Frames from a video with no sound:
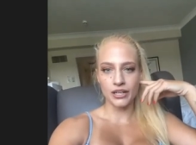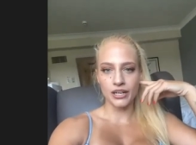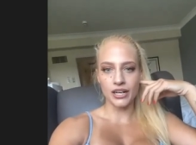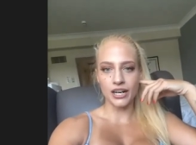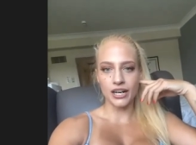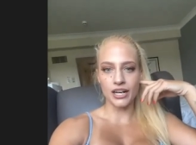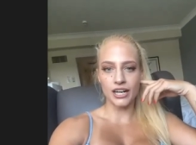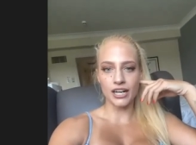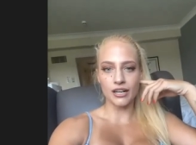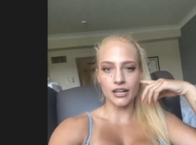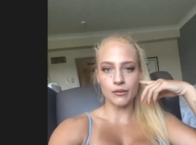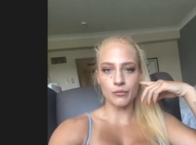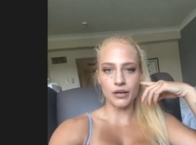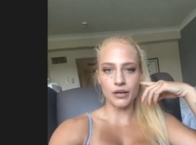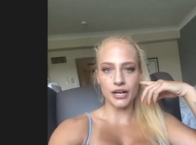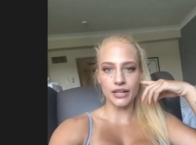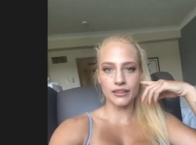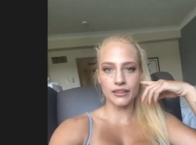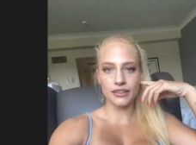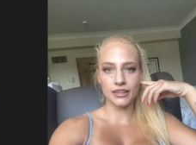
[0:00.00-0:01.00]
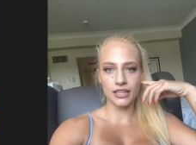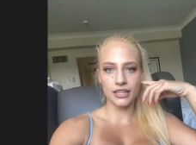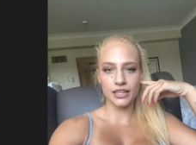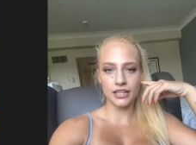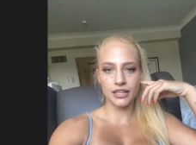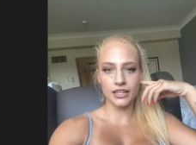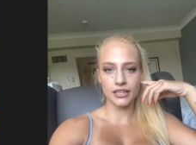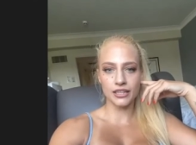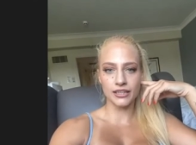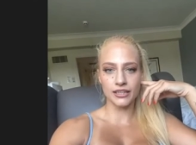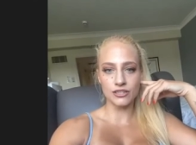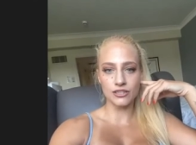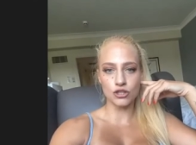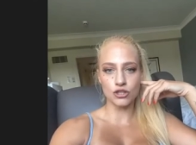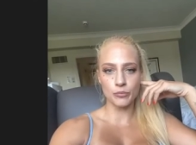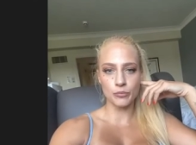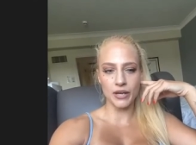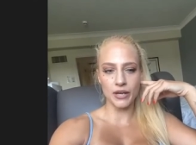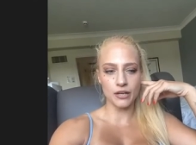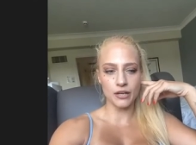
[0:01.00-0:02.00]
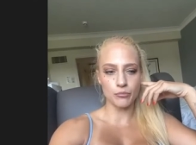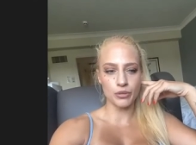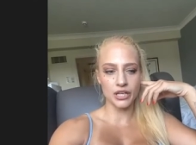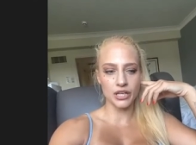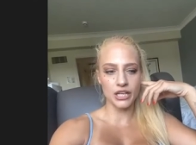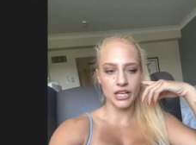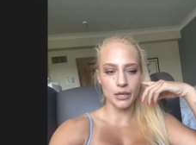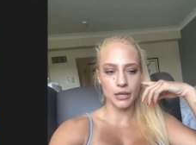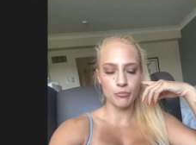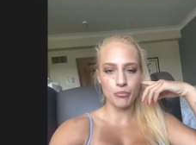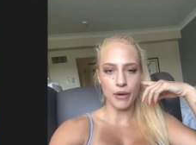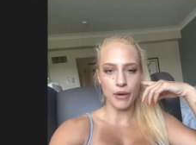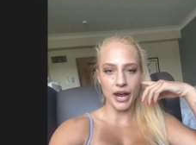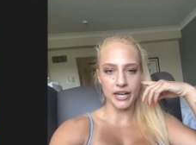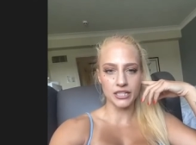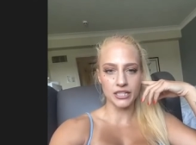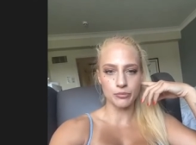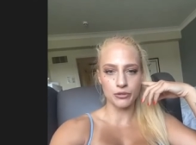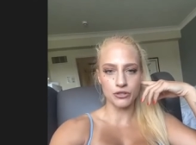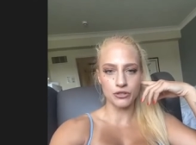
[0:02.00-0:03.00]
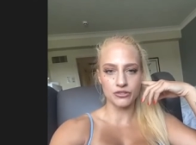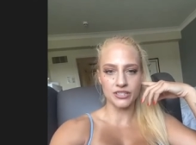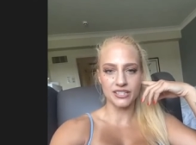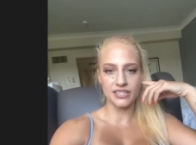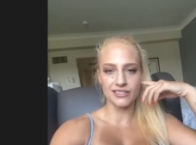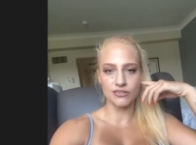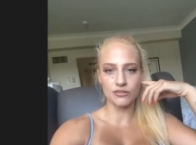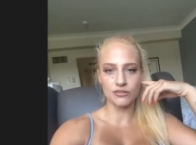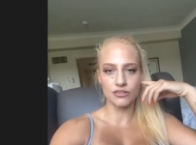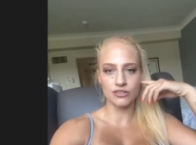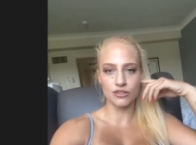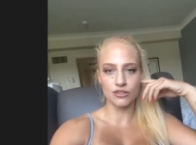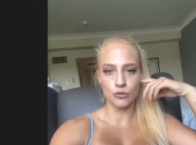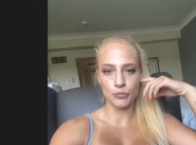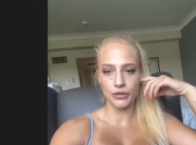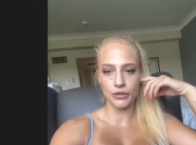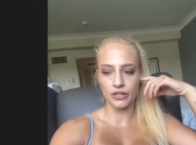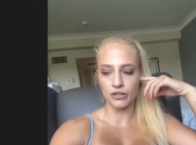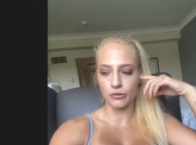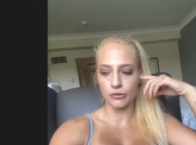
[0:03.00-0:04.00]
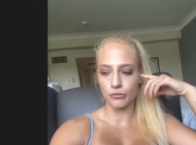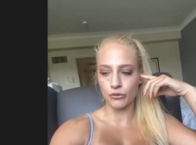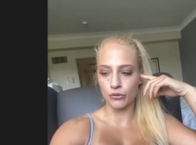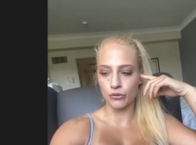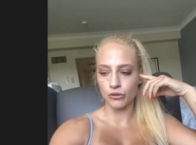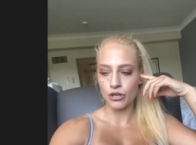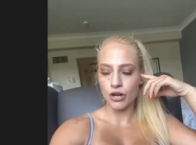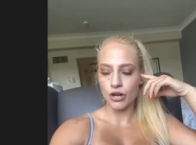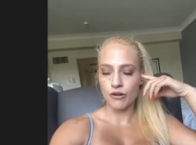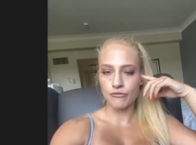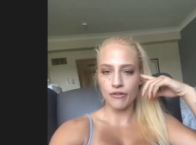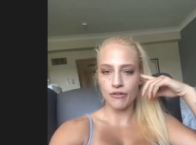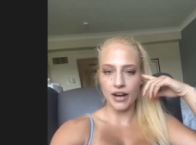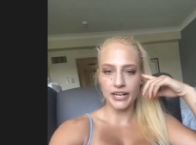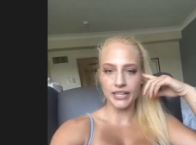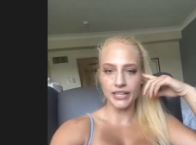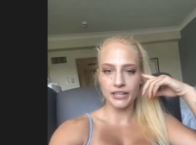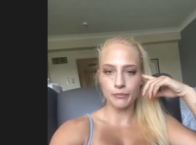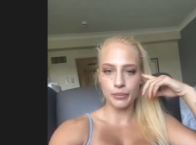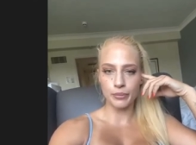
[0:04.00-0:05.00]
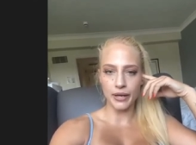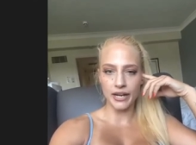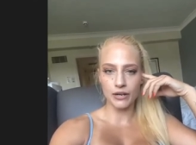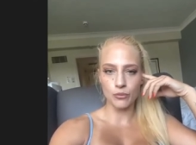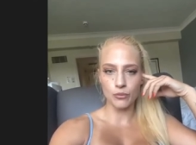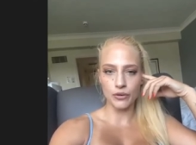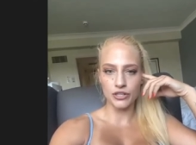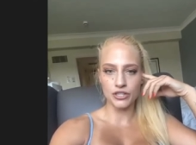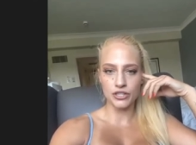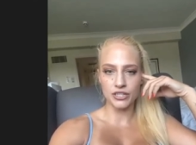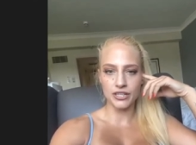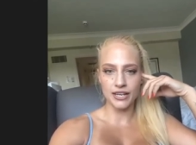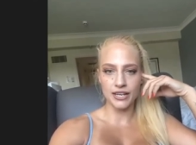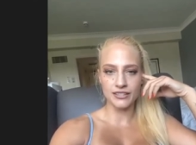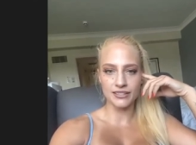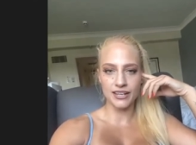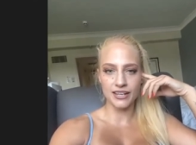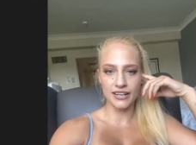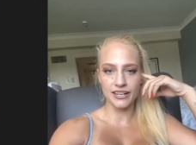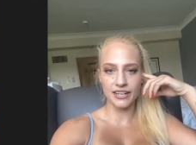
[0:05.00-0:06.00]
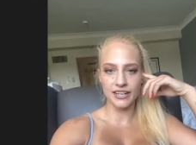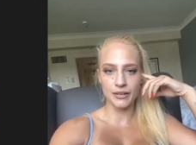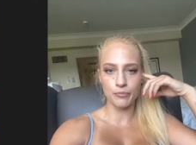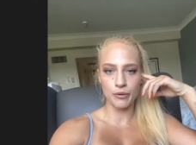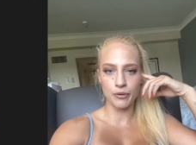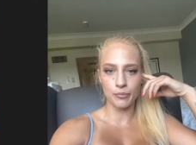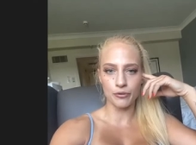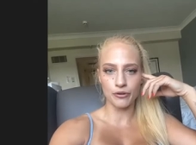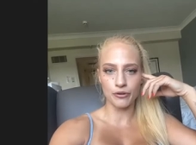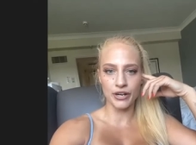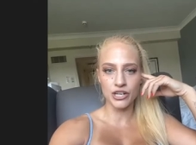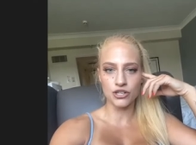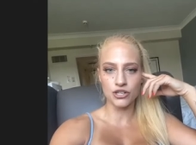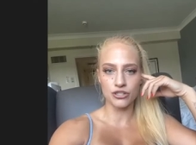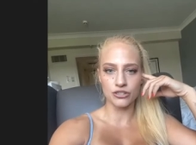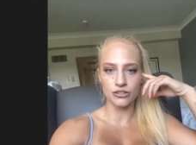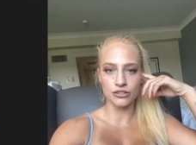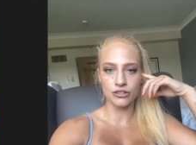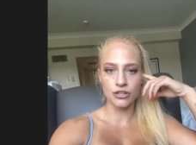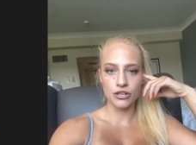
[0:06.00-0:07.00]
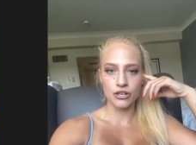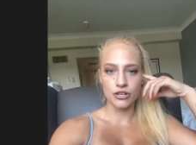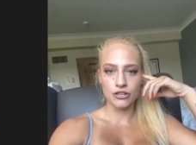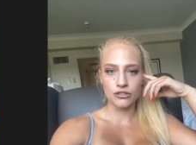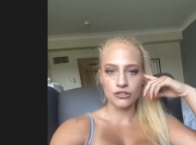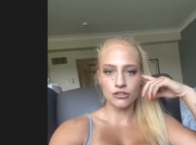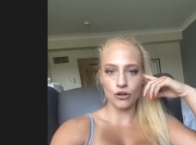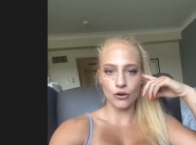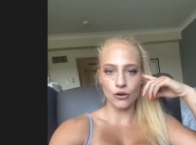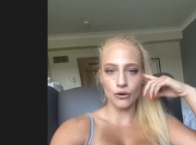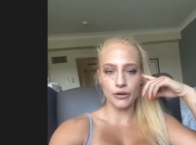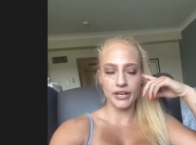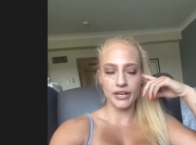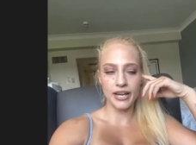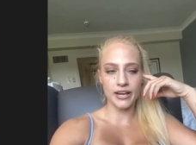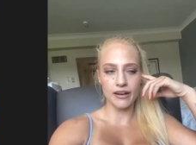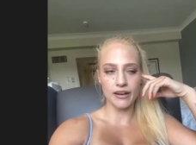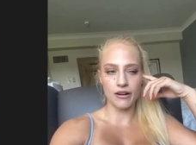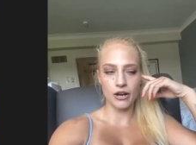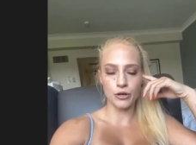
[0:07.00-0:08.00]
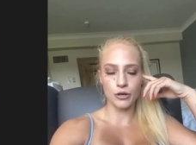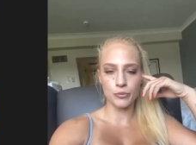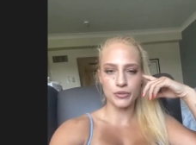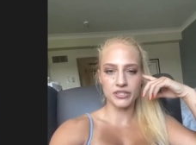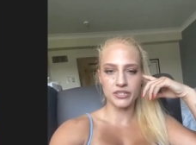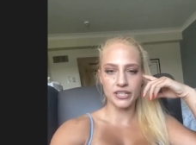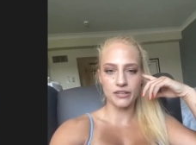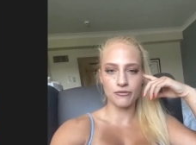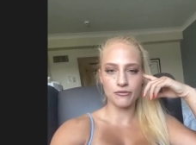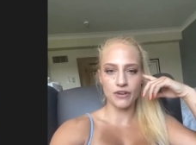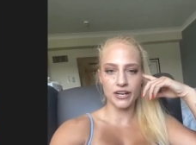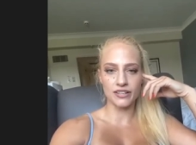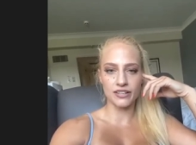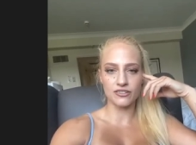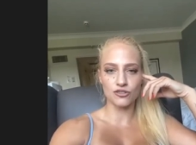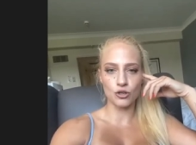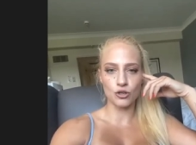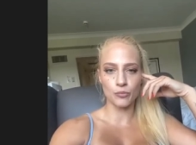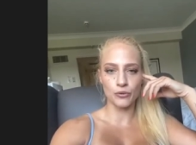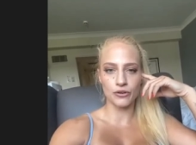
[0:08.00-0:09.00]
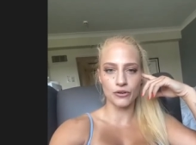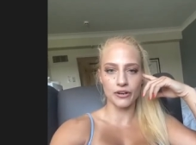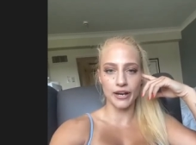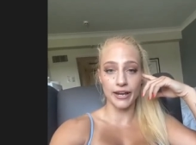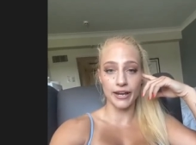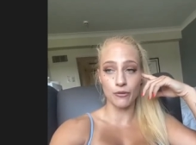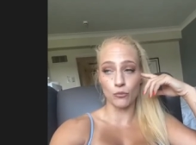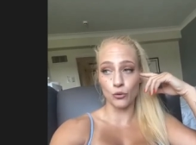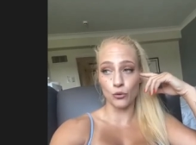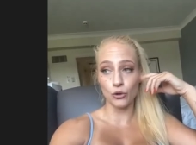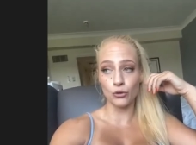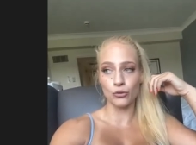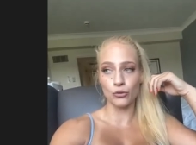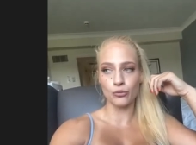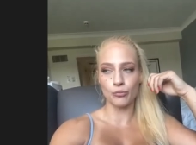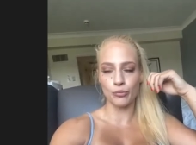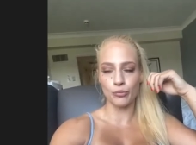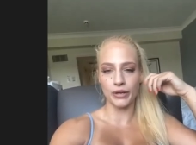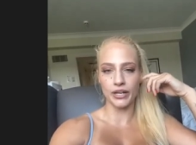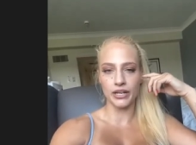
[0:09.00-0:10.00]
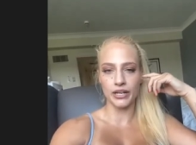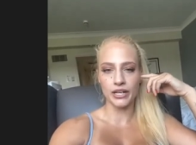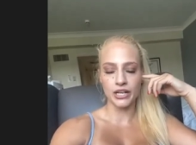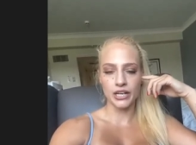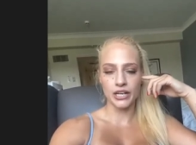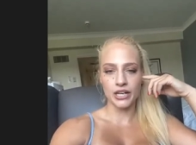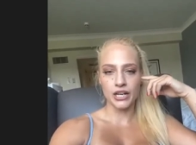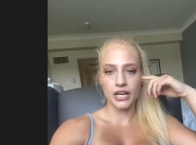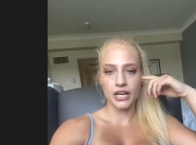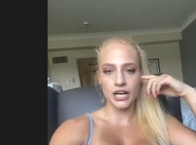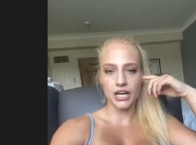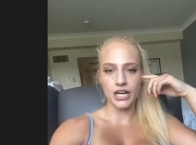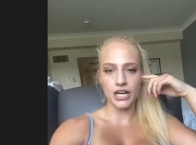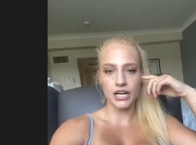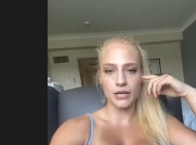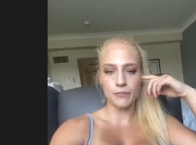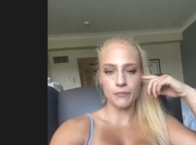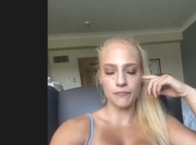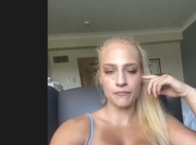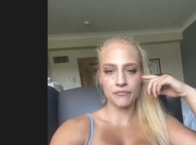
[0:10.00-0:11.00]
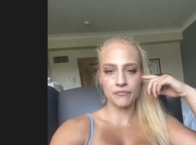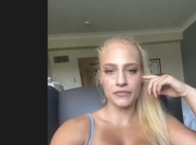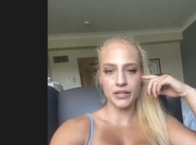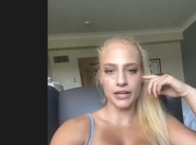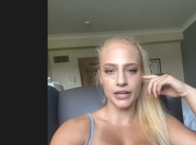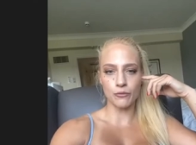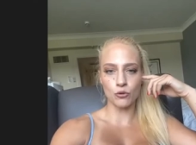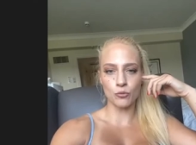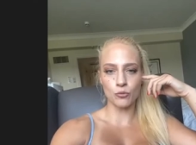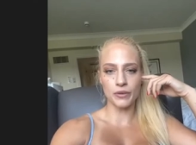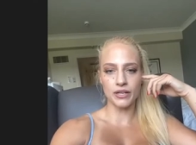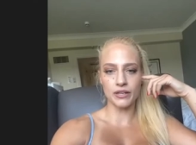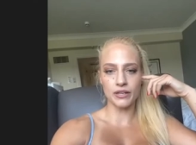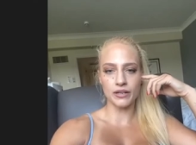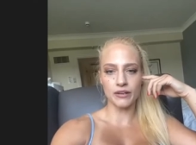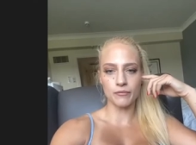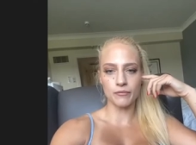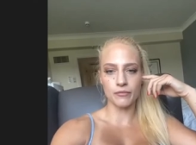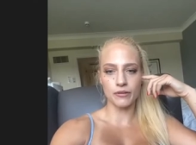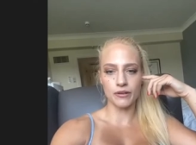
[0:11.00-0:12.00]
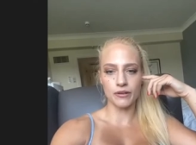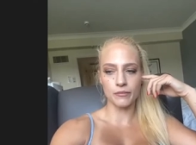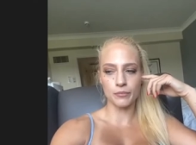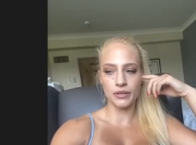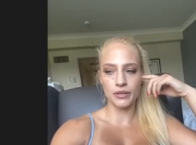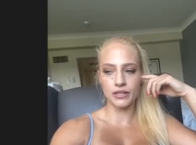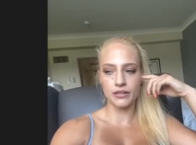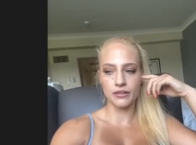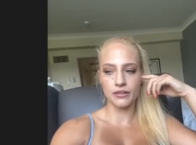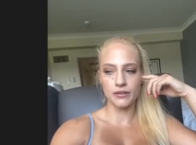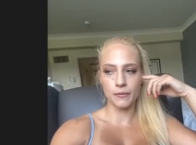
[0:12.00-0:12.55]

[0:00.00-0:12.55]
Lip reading: I think that's going to make a big impact because these girls are stopping them or fighting back when she hasn't had any preparation. So, yeah, 100% if I can stop her, it will be a big,